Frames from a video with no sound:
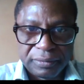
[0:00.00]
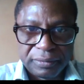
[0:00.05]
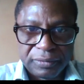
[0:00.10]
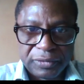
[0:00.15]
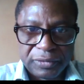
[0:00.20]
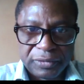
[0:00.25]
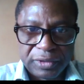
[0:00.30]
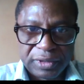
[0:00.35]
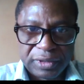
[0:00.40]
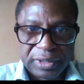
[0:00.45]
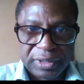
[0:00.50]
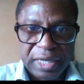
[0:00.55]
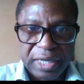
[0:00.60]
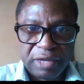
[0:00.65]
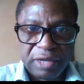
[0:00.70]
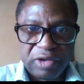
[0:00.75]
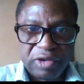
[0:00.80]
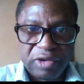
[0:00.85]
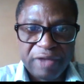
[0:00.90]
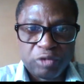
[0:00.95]

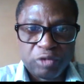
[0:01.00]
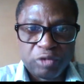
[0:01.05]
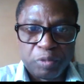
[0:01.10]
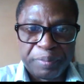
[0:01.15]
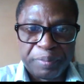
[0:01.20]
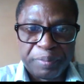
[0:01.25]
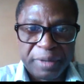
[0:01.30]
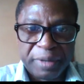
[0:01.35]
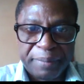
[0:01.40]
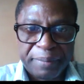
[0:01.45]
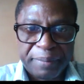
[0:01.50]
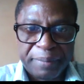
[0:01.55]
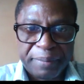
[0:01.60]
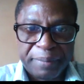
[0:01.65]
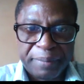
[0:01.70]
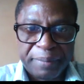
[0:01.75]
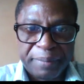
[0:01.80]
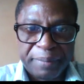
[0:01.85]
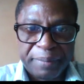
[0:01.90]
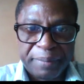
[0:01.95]
saying you have to prepare
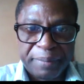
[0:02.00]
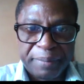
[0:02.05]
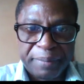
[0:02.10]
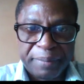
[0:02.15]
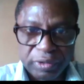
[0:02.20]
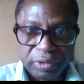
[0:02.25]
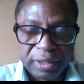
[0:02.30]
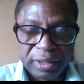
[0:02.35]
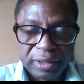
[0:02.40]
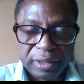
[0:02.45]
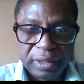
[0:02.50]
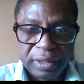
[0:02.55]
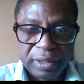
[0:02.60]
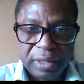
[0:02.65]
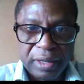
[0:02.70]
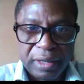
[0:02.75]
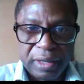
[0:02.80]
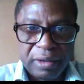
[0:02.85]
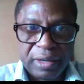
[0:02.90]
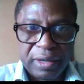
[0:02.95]
the country
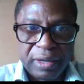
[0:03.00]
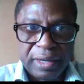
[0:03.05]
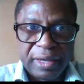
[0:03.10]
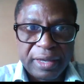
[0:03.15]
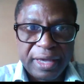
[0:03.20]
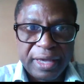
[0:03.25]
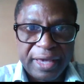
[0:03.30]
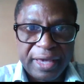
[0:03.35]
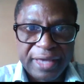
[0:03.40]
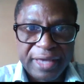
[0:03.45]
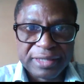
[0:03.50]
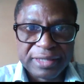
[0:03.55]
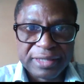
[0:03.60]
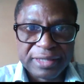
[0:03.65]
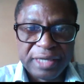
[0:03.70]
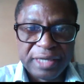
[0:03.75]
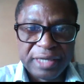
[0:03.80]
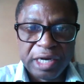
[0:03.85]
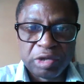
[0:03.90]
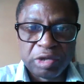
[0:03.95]
against
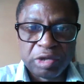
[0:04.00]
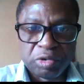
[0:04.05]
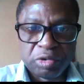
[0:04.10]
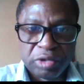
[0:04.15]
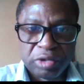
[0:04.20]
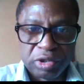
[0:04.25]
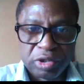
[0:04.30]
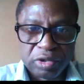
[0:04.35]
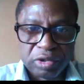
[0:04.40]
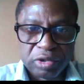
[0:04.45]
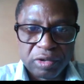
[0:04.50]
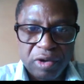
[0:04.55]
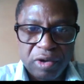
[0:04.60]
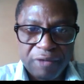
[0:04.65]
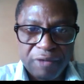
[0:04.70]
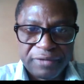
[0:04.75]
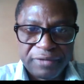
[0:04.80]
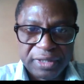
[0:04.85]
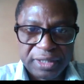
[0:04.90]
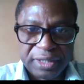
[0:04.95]
the introduction
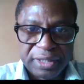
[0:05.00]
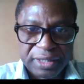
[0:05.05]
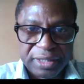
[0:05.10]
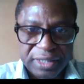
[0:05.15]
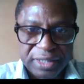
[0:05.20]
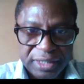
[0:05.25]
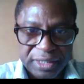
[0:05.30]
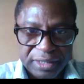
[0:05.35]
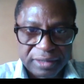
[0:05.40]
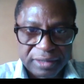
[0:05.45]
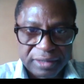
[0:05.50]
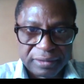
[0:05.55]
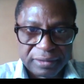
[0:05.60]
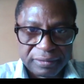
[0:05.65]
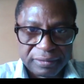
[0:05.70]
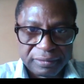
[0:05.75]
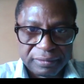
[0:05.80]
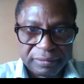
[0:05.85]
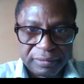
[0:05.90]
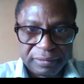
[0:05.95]
of the disease.
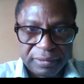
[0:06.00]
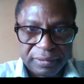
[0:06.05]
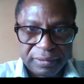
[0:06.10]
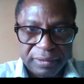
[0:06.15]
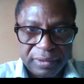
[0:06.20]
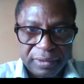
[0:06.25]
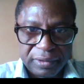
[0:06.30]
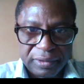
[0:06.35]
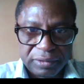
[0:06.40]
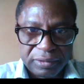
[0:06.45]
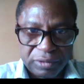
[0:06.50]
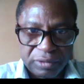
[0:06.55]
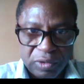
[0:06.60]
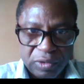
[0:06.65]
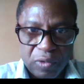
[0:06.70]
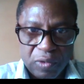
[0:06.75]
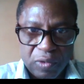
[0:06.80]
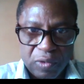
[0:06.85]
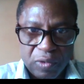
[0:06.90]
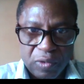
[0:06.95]

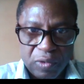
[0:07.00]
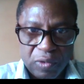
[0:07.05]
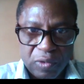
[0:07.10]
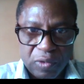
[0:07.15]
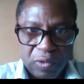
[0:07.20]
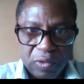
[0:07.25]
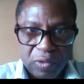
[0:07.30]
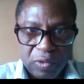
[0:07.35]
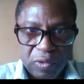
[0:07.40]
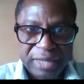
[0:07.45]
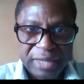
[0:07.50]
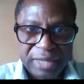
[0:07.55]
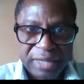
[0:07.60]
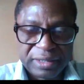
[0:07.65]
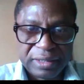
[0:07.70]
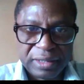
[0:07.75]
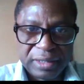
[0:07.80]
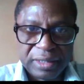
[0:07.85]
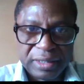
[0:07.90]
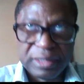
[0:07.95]
So we did that
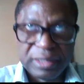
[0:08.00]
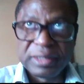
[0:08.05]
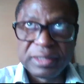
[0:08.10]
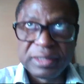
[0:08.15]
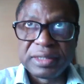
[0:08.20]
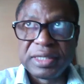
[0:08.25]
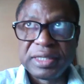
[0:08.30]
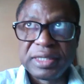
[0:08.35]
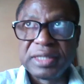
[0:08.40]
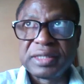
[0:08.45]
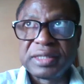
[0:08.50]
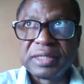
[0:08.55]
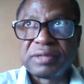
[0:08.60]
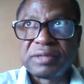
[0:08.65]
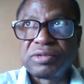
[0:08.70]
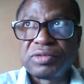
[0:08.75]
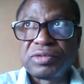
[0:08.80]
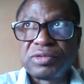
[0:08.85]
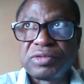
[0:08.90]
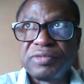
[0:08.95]
since
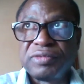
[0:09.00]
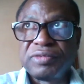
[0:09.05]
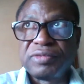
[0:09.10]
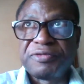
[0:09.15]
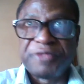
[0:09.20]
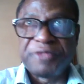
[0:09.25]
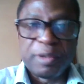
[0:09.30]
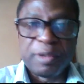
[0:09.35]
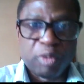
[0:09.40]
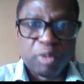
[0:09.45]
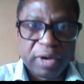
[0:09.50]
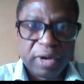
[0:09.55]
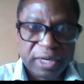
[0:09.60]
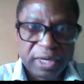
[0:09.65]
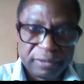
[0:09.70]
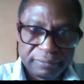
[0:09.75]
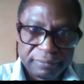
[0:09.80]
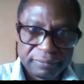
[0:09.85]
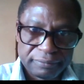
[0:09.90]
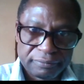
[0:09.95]
February.
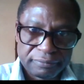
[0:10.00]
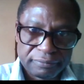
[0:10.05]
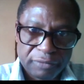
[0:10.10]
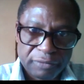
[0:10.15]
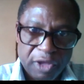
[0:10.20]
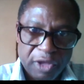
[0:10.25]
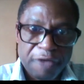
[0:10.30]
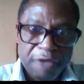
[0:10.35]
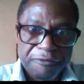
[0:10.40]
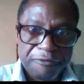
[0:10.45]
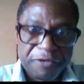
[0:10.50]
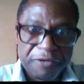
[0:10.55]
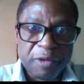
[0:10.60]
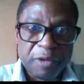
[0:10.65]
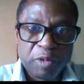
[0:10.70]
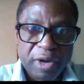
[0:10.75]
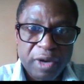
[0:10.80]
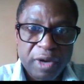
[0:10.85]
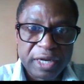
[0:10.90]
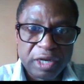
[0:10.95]

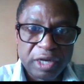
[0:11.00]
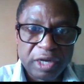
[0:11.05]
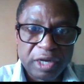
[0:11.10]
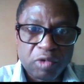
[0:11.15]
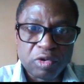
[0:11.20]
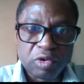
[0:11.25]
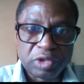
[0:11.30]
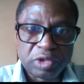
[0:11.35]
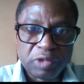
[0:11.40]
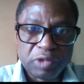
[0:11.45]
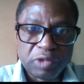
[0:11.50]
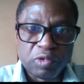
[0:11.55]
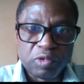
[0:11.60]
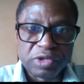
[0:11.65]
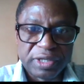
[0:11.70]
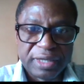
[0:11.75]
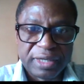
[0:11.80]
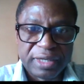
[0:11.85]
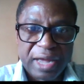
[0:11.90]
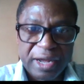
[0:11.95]
The country was
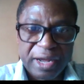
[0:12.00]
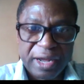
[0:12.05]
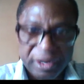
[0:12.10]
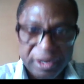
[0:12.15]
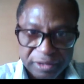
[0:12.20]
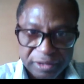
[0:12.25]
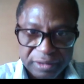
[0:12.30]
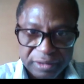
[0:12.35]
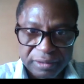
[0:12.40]
in alert,